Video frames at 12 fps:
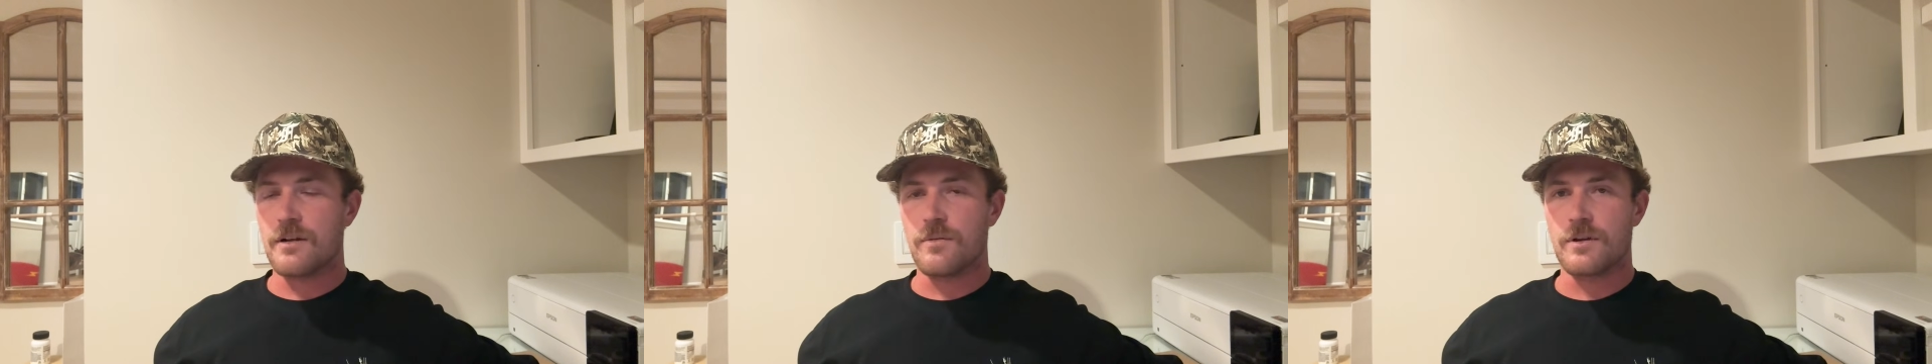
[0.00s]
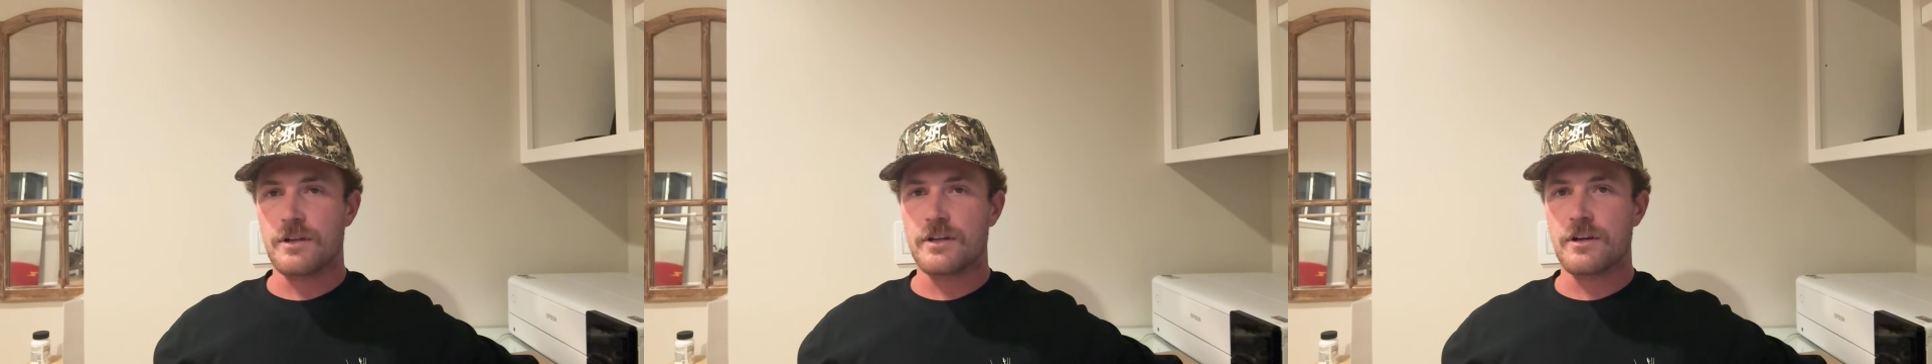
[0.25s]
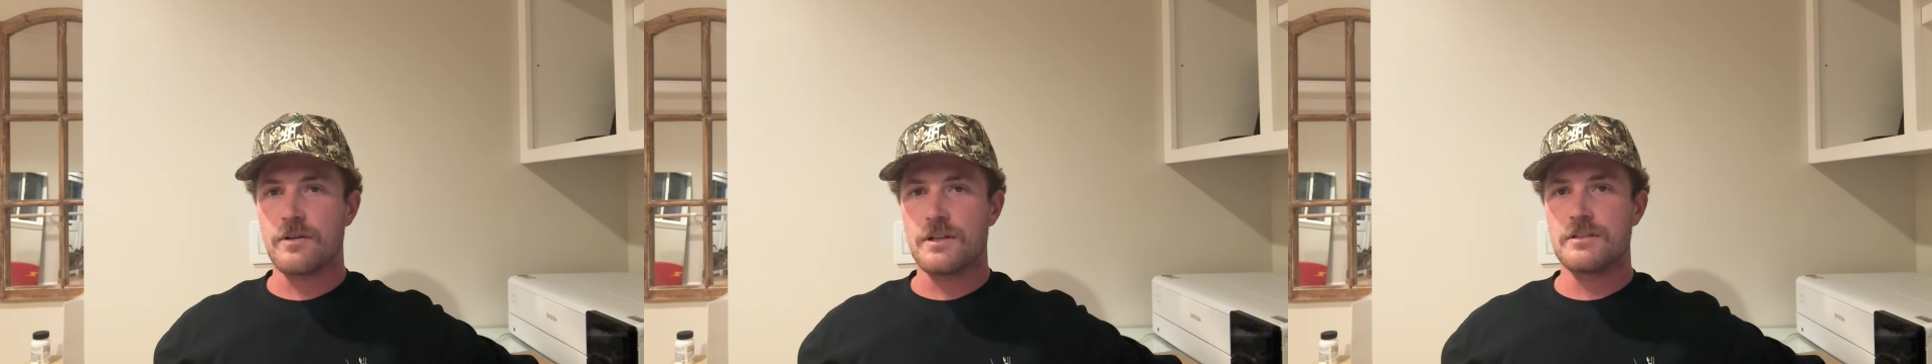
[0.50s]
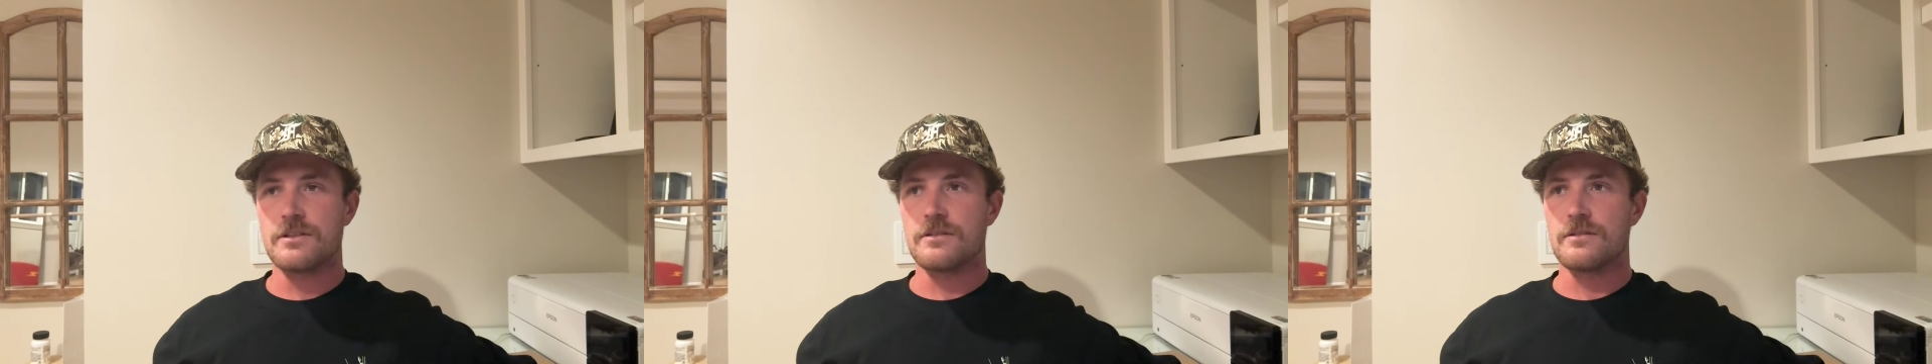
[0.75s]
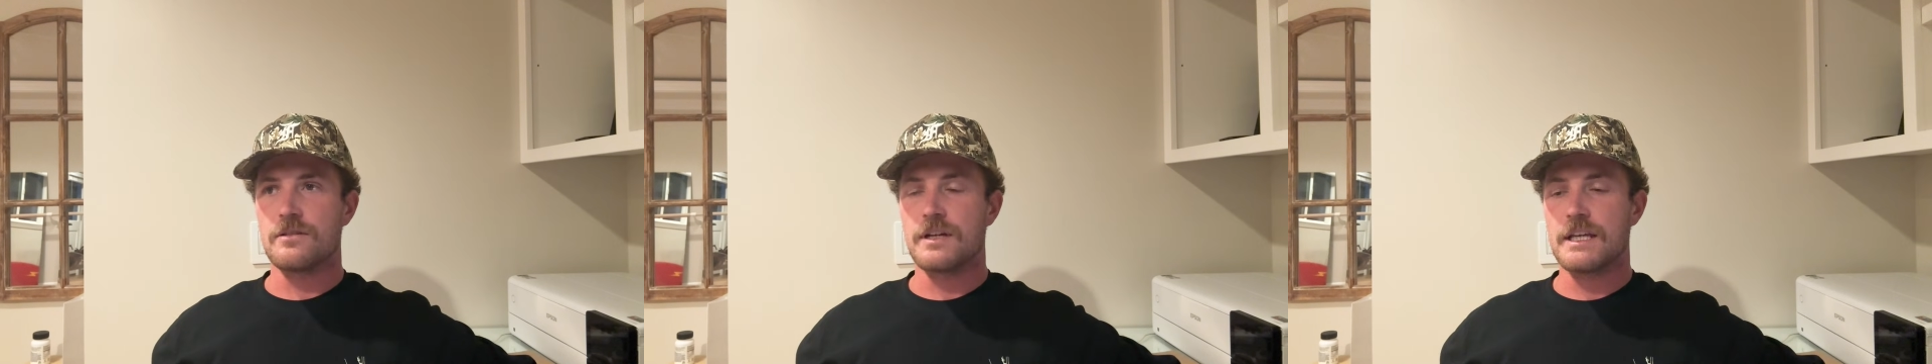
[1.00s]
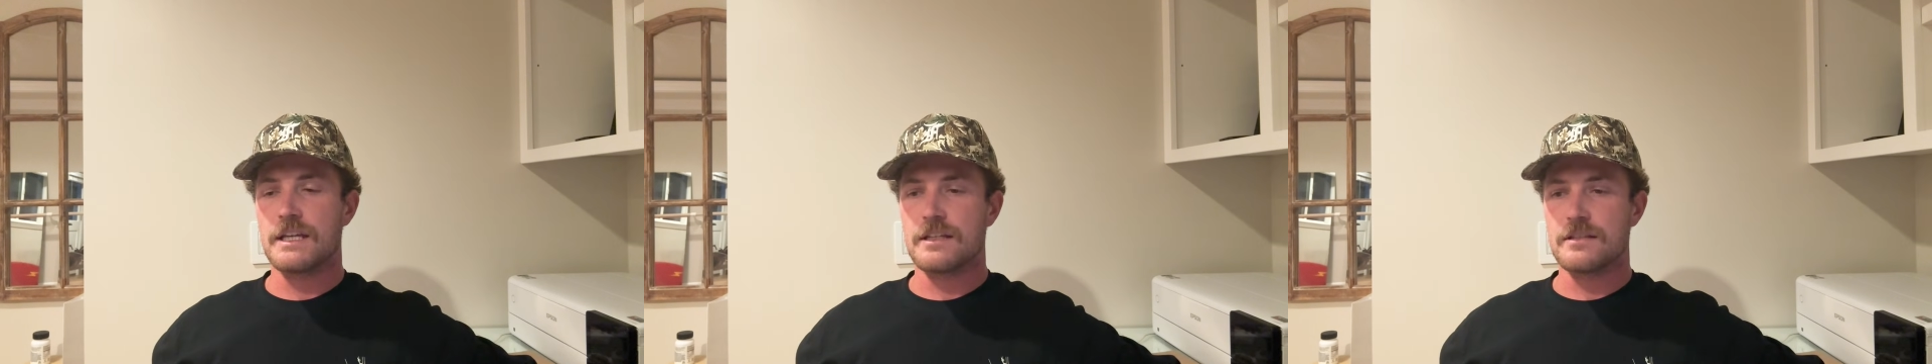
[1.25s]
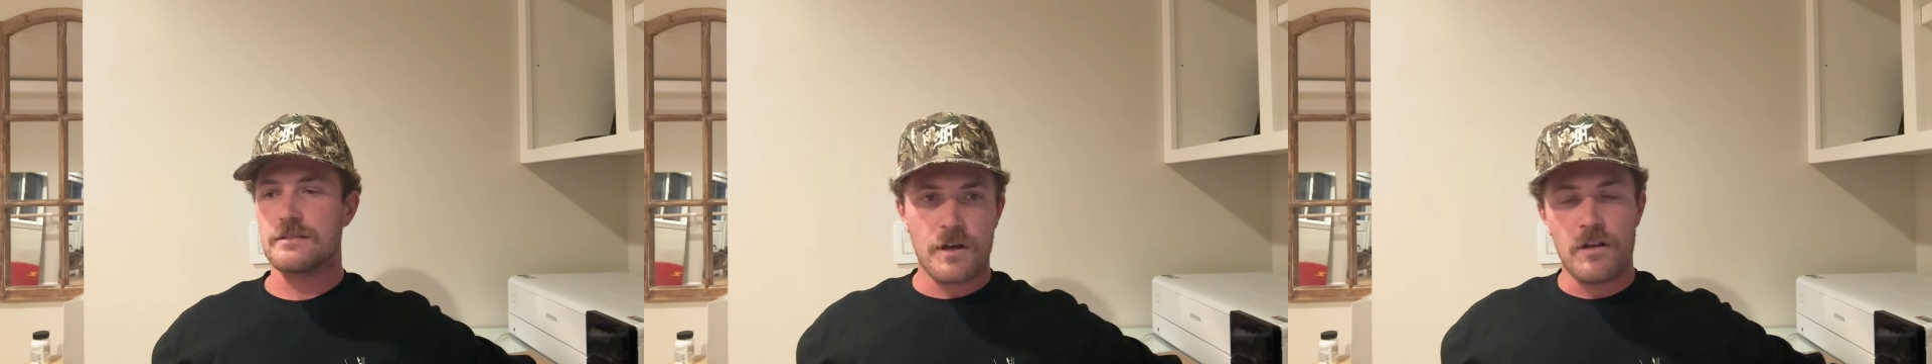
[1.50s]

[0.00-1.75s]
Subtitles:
I want to go into is